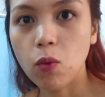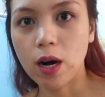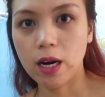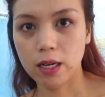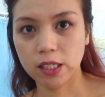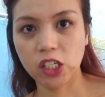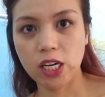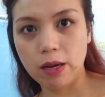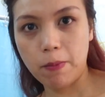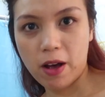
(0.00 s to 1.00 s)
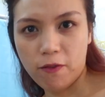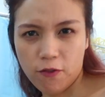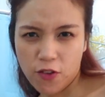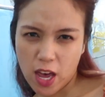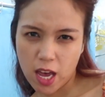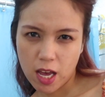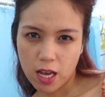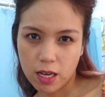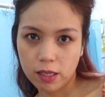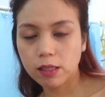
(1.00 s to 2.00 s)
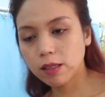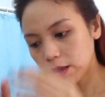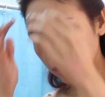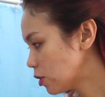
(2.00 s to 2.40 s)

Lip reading: washing my face.